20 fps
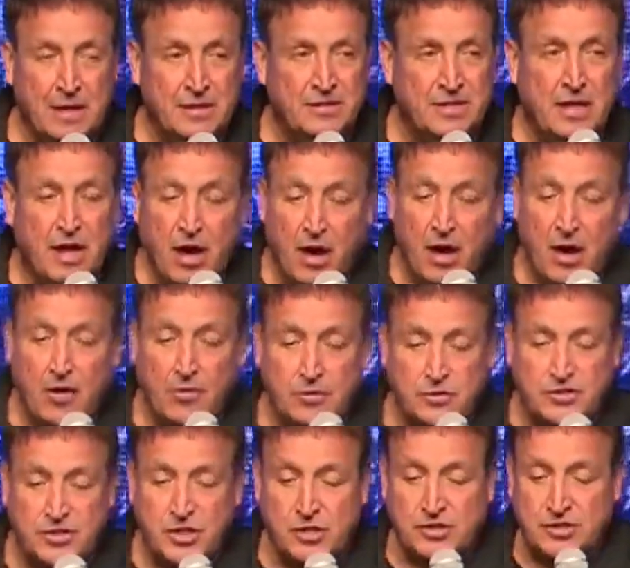See,
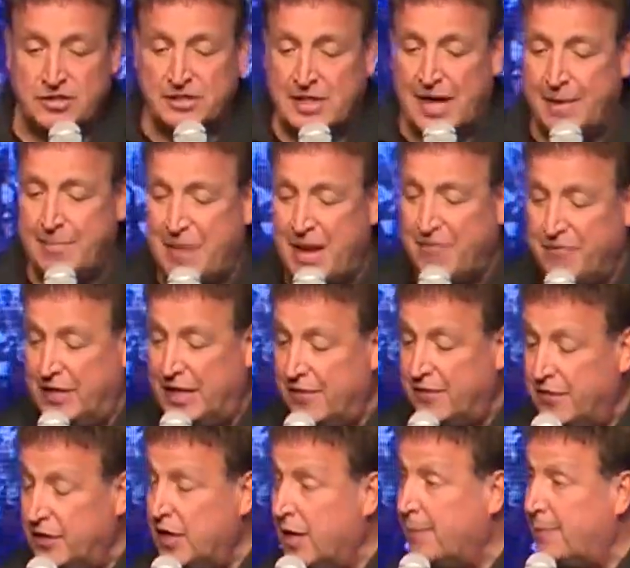others here tonight may have
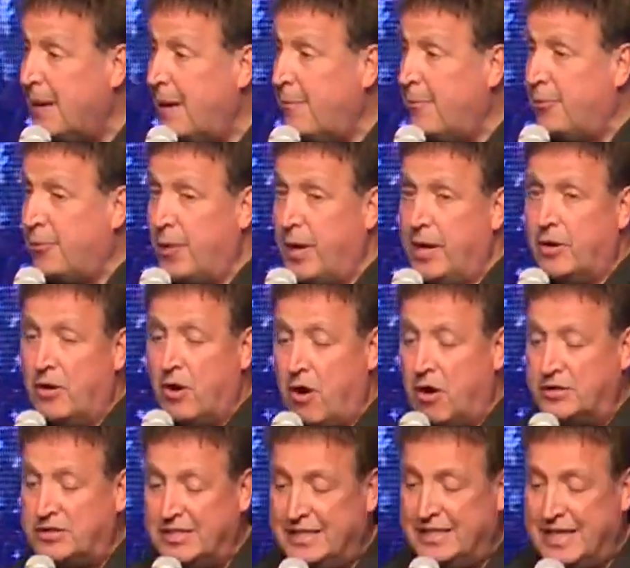given up on prayer
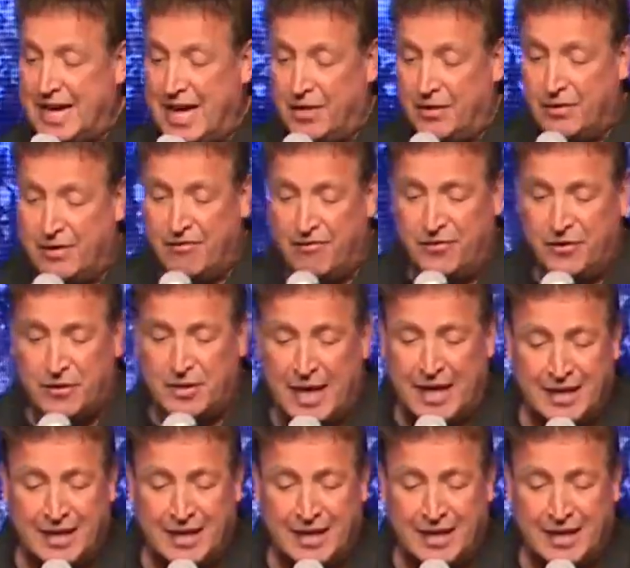altogether and feel like